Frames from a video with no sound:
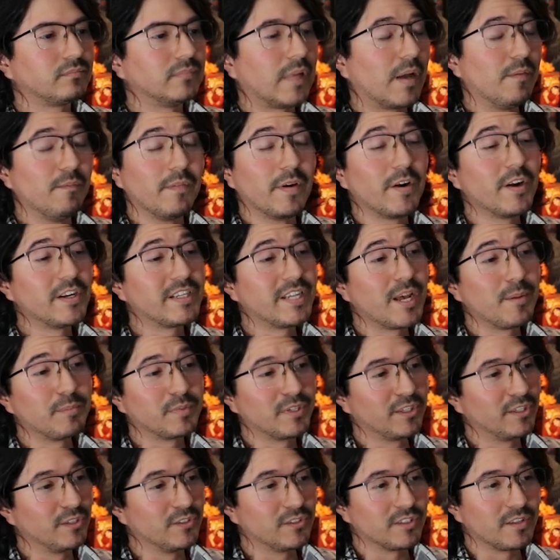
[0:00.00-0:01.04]
I'm very
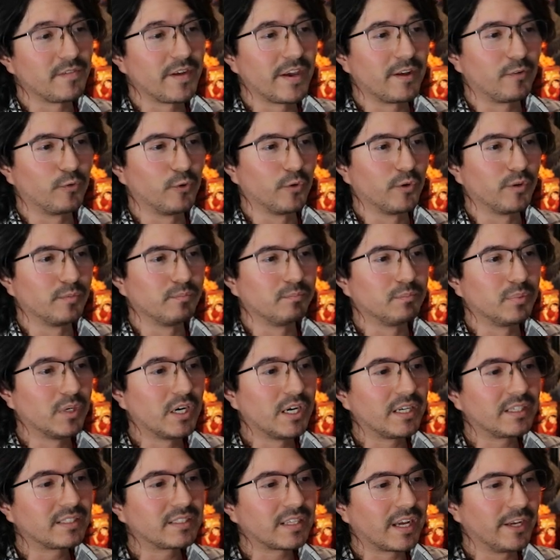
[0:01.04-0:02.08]
tempted to use the Fan Rotom,
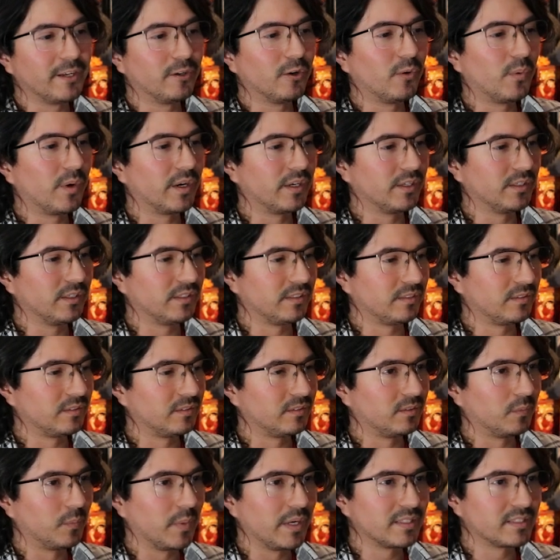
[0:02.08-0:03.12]
but I don't want to
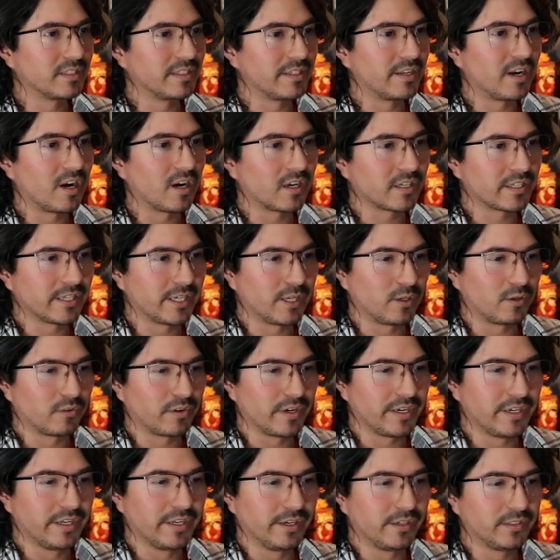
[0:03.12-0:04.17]
waste the Noctowl
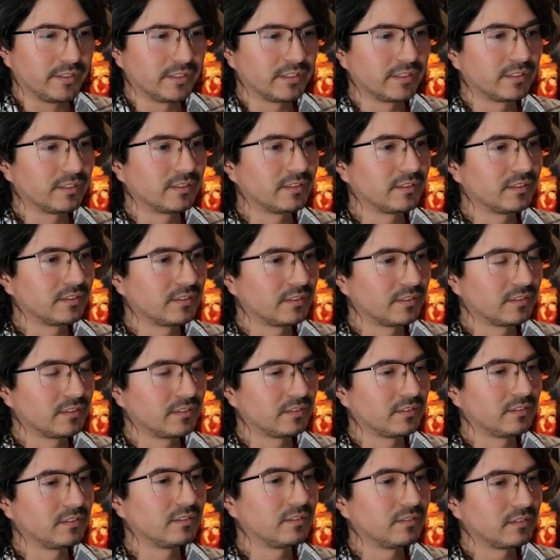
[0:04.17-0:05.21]
right now
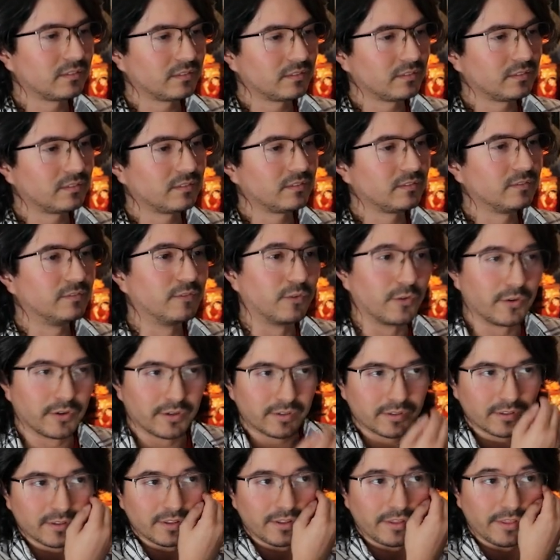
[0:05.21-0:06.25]
for
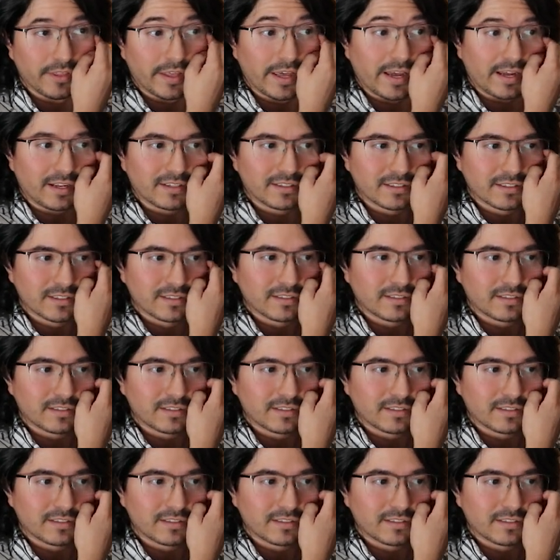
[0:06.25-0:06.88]
that.